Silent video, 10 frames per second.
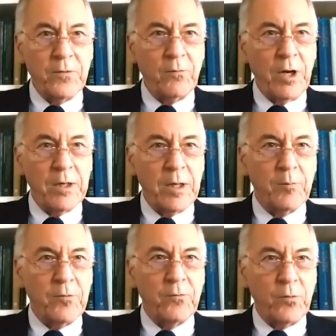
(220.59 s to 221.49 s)
And the right
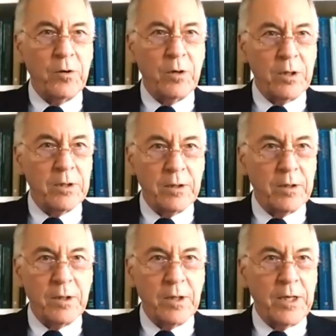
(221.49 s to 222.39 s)
numbers were
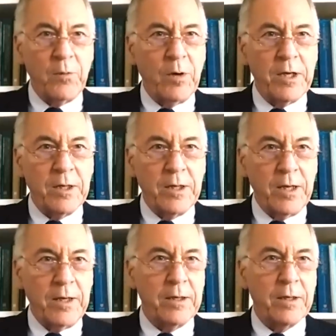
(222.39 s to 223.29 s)
any way you
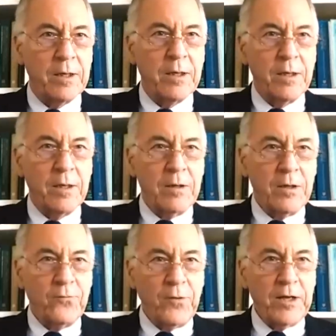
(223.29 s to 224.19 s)
cut it,
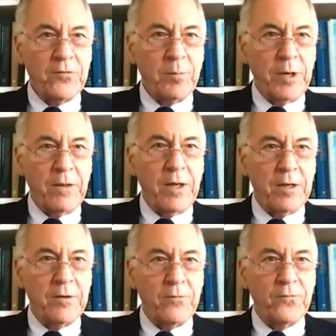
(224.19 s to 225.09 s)
inflation by the
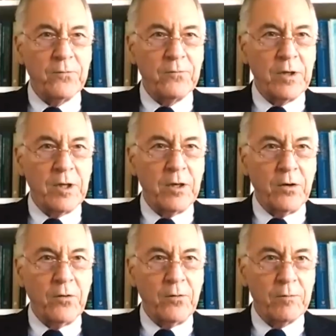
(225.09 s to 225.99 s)
end of the
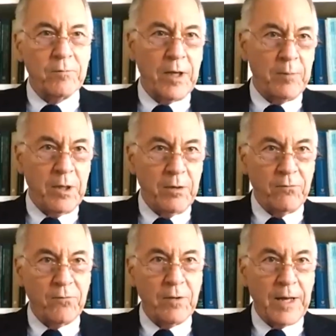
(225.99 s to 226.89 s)
year, that
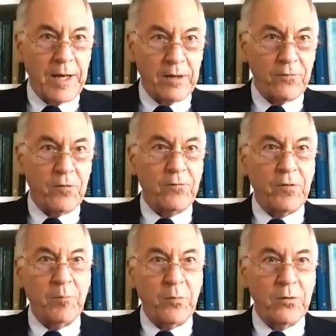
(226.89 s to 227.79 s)
means last
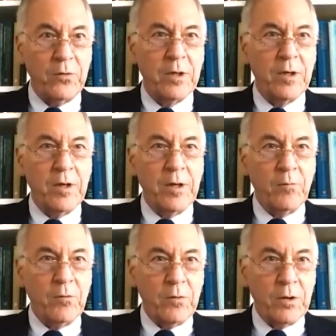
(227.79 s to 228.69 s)
December,
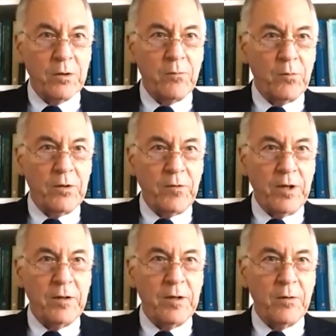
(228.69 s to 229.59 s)
we we
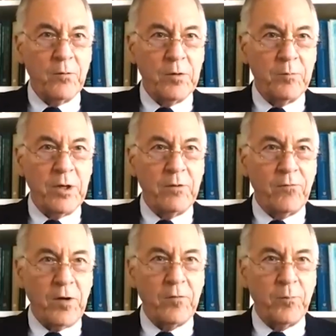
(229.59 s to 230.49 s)
said that it would be
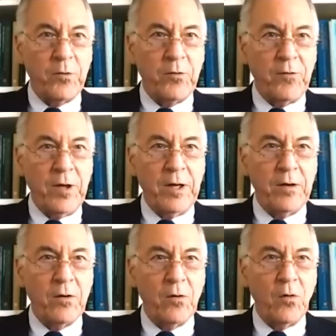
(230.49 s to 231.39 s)

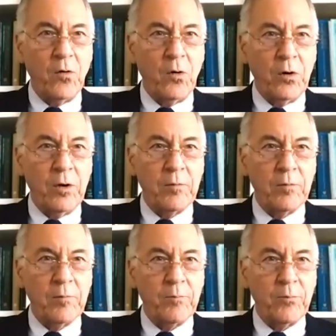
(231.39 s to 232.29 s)
6% or
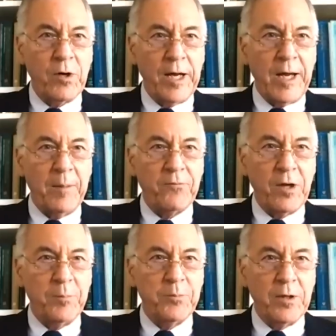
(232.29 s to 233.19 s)
perhaps
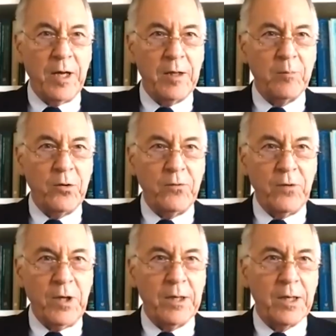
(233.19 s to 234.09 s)
up to
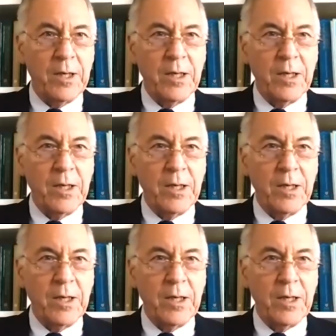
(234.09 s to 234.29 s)
9%.